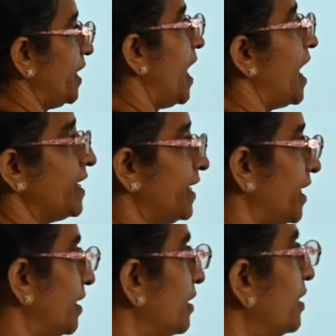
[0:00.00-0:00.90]
added.
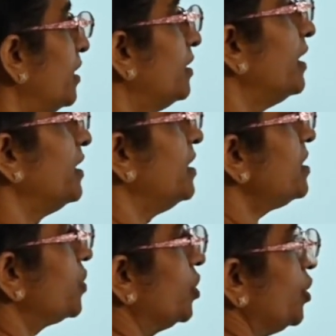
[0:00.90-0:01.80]
That is
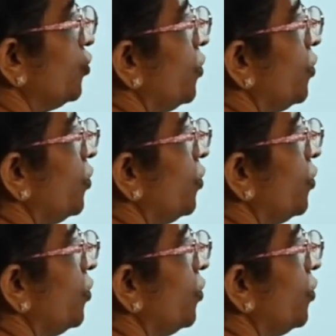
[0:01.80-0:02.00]
0